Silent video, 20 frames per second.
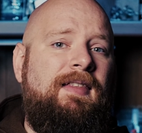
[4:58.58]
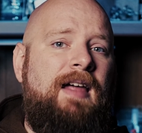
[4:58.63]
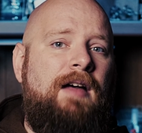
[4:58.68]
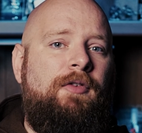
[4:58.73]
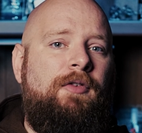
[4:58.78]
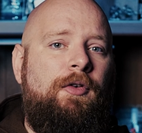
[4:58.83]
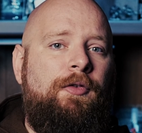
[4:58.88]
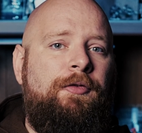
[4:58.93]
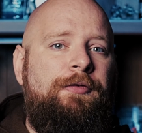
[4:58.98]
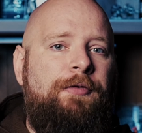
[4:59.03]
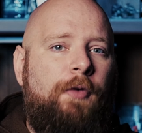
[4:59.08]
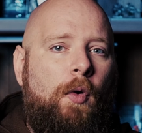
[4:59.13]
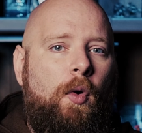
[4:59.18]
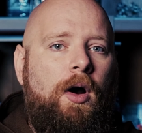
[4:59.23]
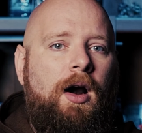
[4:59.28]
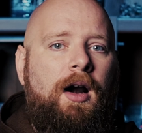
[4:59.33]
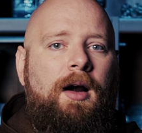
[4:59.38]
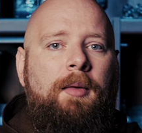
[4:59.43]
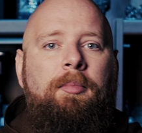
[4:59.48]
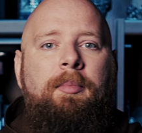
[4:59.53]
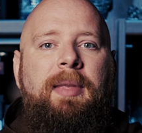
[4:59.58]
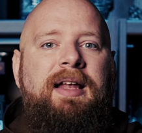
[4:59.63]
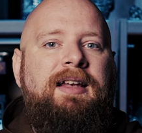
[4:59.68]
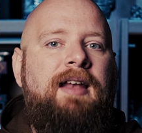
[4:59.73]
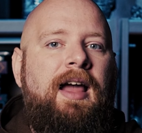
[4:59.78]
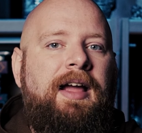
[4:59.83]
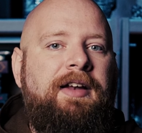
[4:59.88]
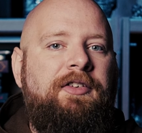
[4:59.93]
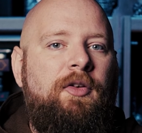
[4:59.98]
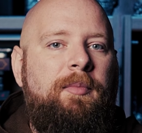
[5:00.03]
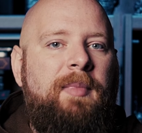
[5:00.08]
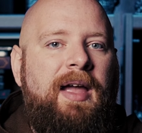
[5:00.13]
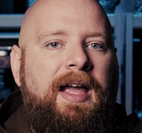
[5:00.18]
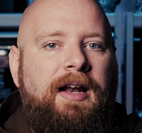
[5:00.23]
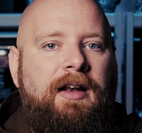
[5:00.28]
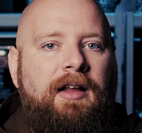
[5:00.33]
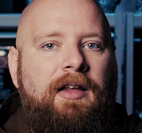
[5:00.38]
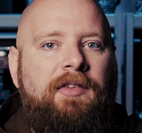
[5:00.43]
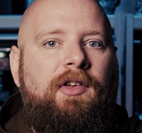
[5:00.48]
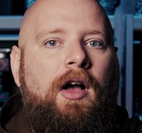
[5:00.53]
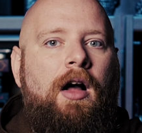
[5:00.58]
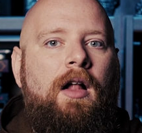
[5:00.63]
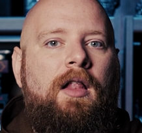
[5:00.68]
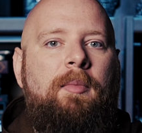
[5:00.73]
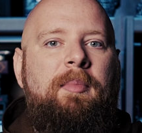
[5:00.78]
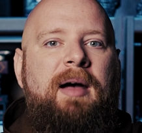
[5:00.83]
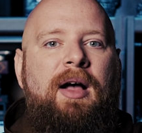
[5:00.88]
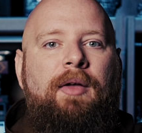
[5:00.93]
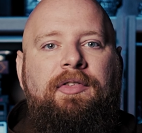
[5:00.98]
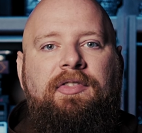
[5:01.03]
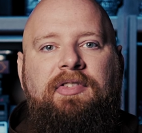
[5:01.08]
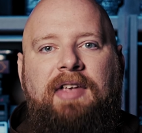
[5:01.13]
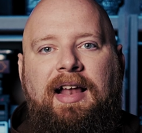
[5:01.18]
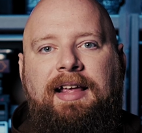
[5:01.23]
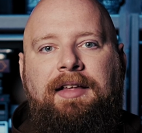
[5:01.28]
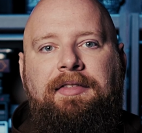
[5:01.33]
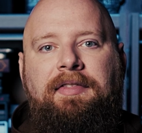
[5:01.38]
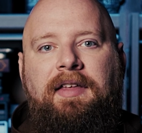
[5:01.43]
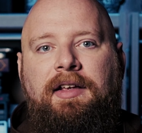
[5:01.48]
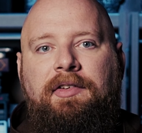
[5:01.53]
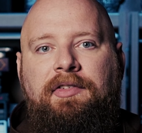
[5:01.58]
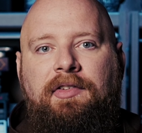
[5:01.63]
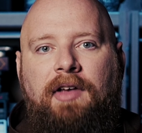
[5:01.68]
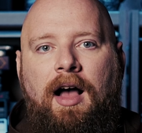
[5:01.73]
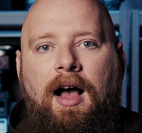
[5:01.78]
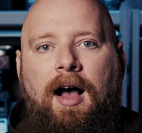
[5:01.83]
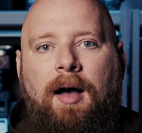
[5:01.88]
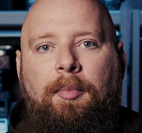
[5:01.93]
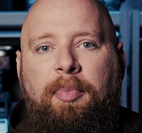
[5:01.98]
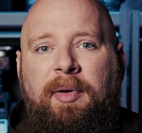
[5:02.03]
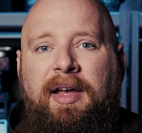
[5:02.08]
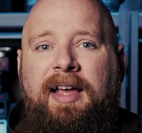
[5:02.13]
level 4, Midnight Domain is all about setting things up,